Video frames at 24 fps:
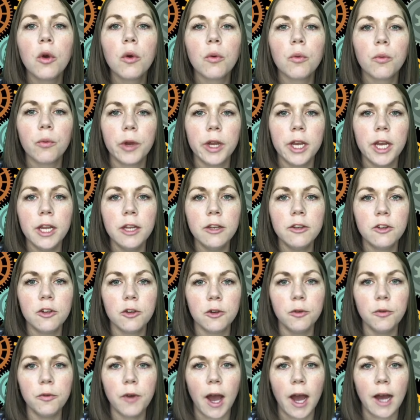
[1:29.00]
Reading
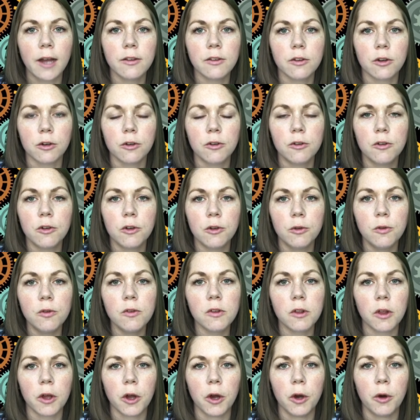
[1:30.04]
too fast or too
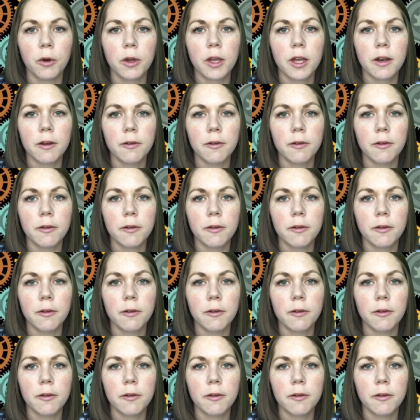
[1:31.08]
slow can